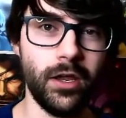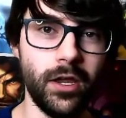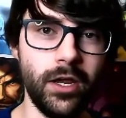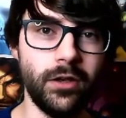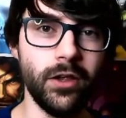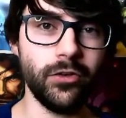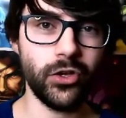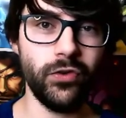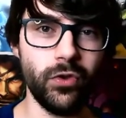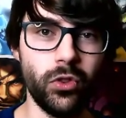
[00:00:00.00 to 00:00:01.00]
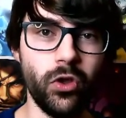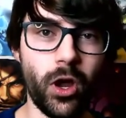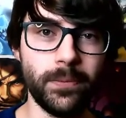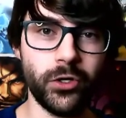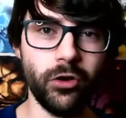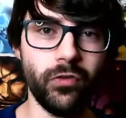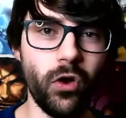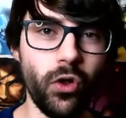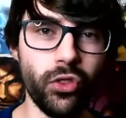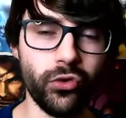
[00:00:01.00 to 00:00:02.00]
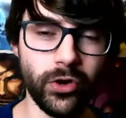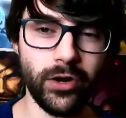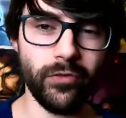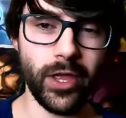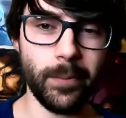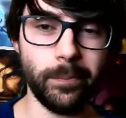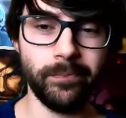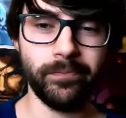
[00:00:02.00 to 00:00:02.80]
It does give you the option of all 3 of them,